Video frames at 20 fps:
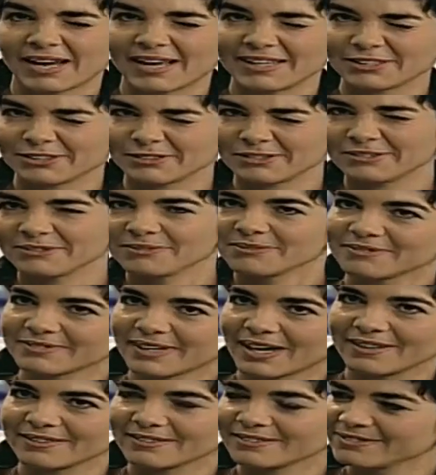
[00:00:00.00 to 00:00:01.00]
I don't know.
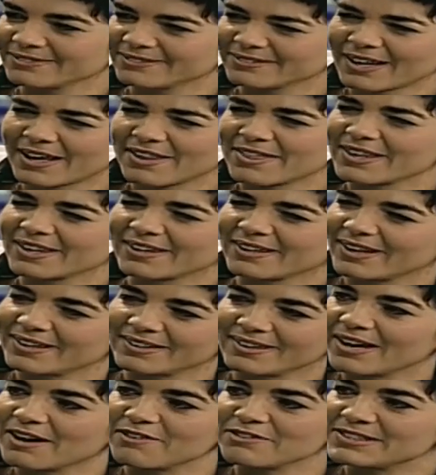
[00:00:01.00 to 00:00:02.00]
I think
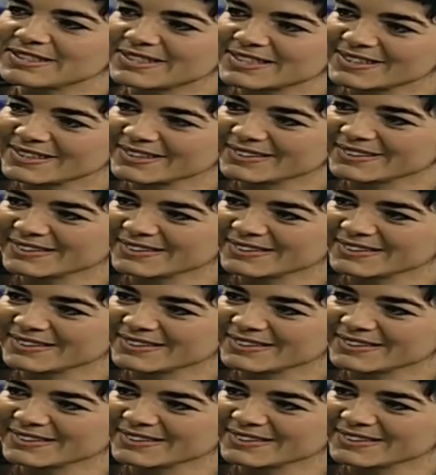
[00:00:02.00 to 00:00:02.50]
I haven't.